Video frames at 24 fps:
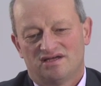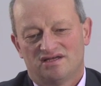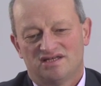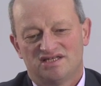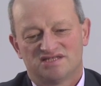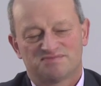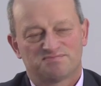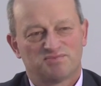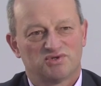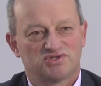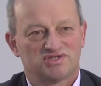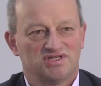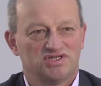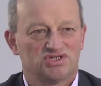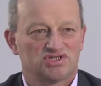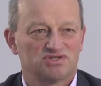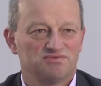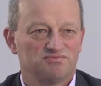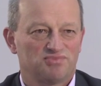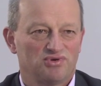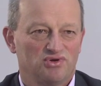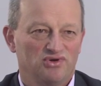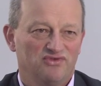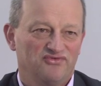is
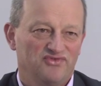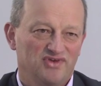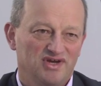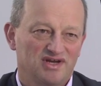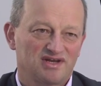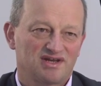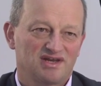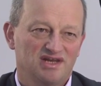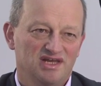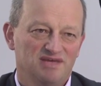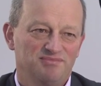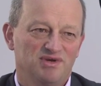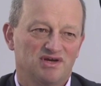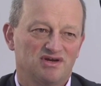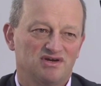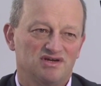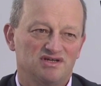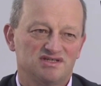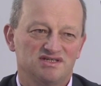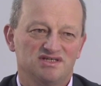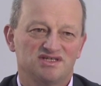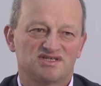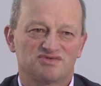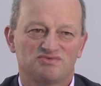positioned perfectly,
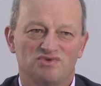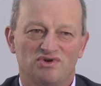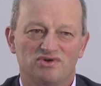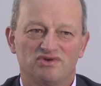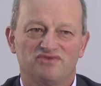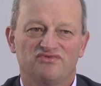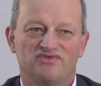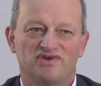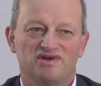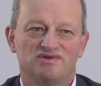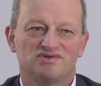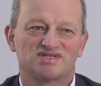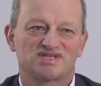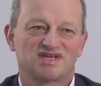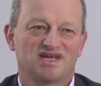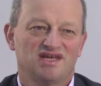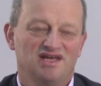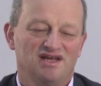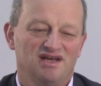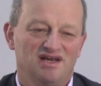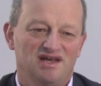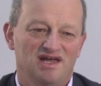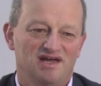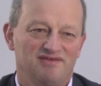because it's one of our
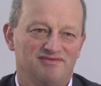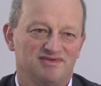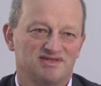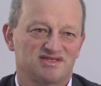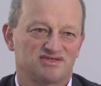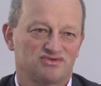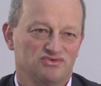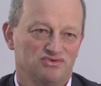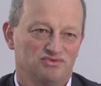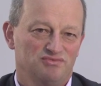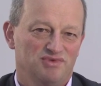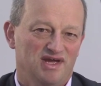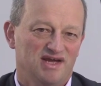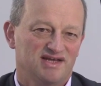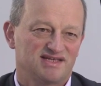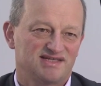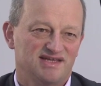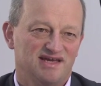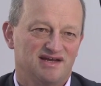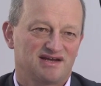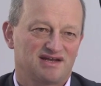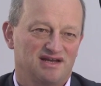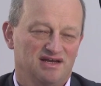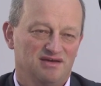skill levels to
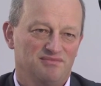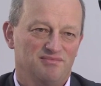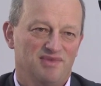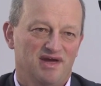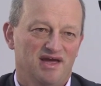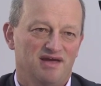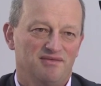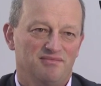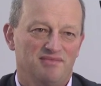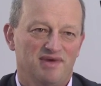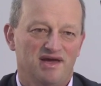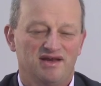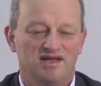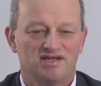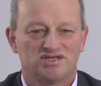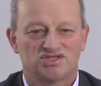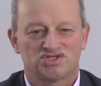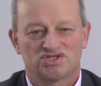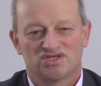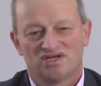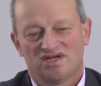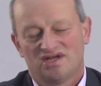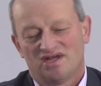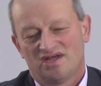exactly
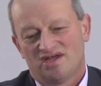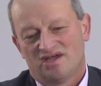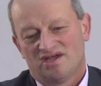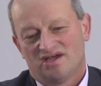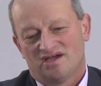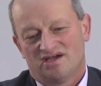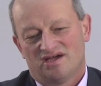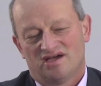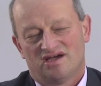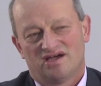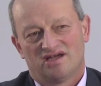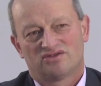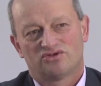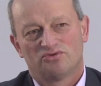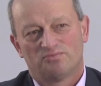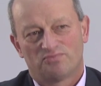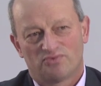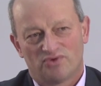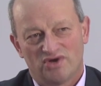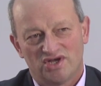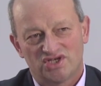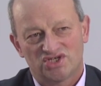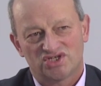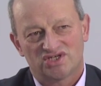manage to
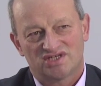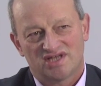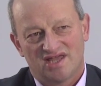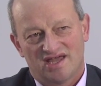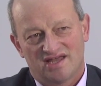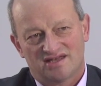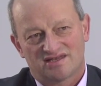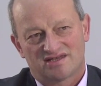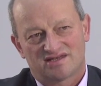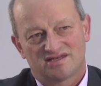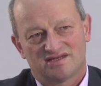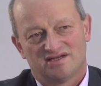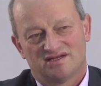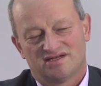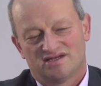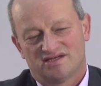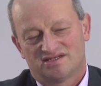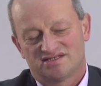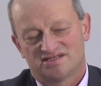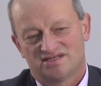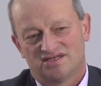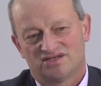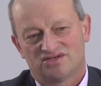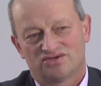bridge that
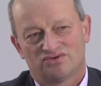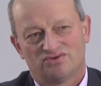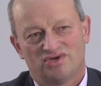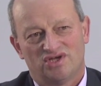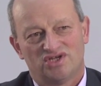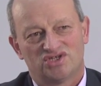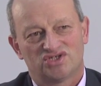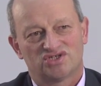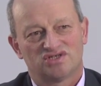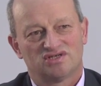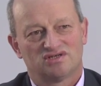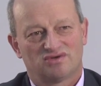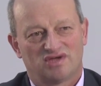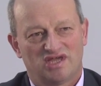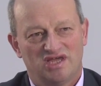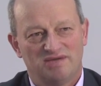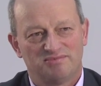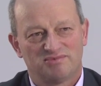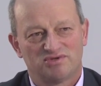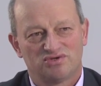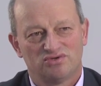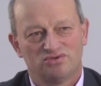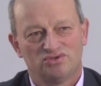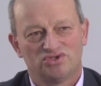situation, to
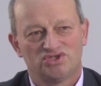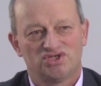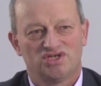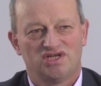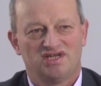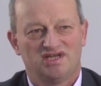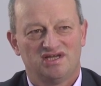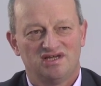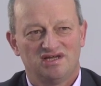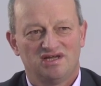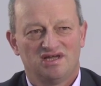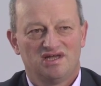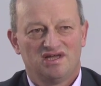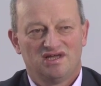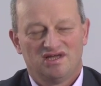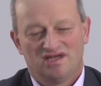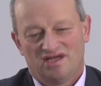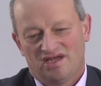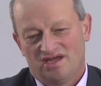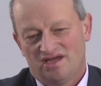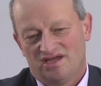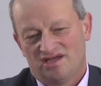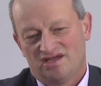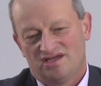keep 2G
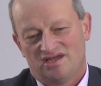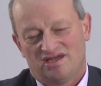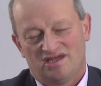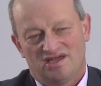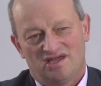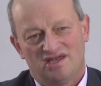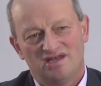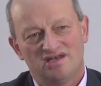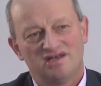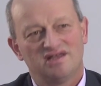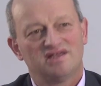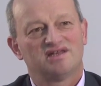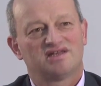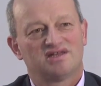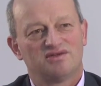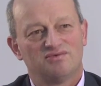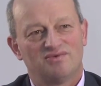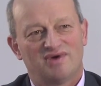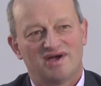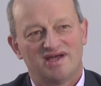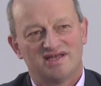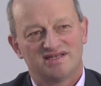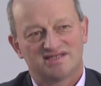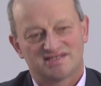in the
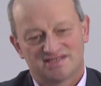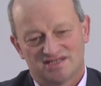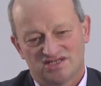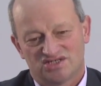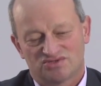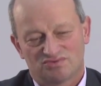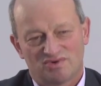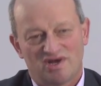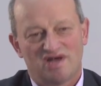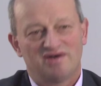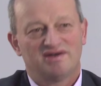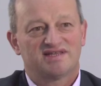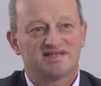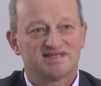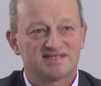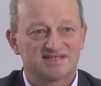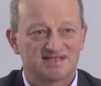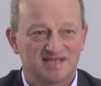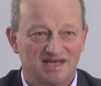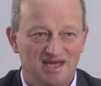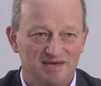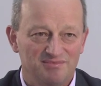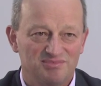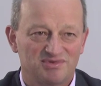devices, while at the
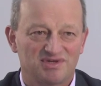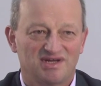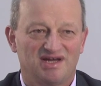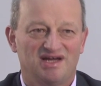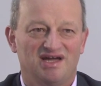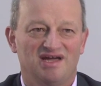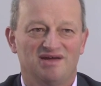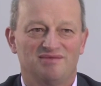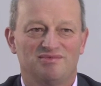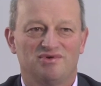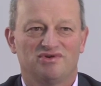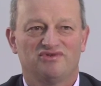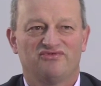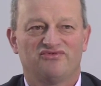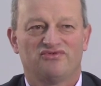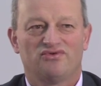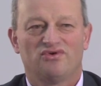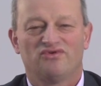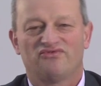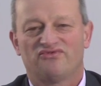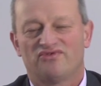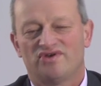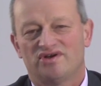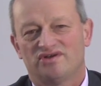same time on the
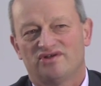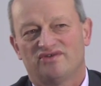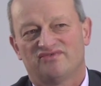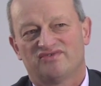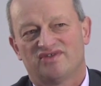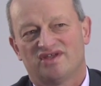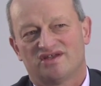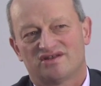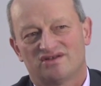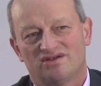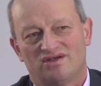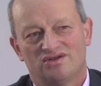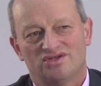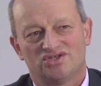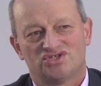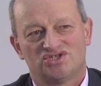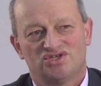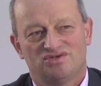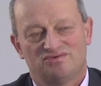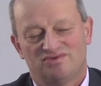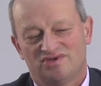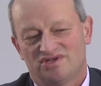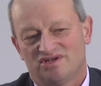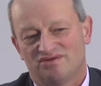forefront of
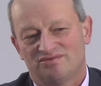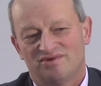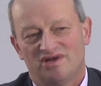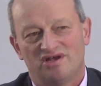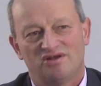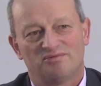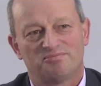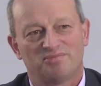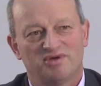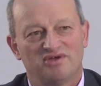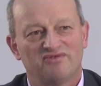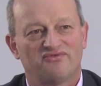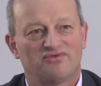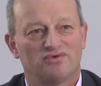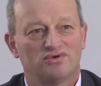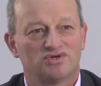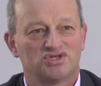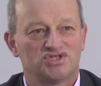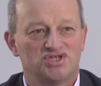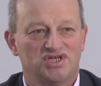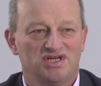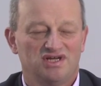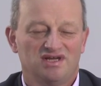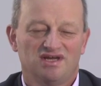technology we're developing
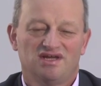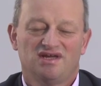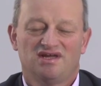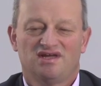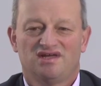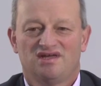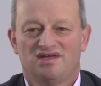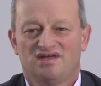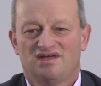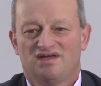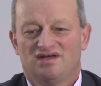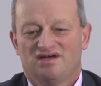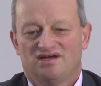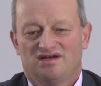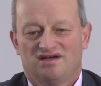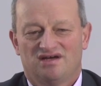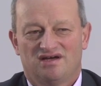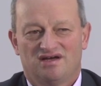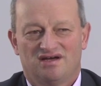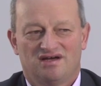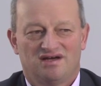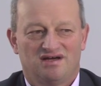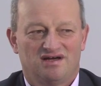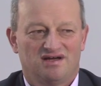4G.
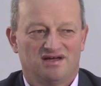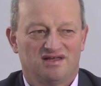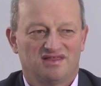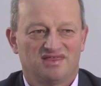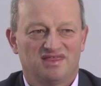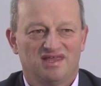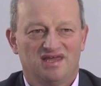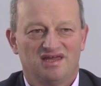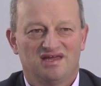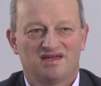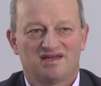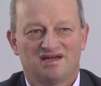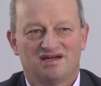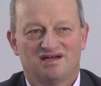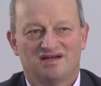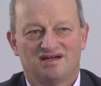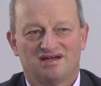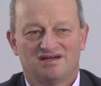I think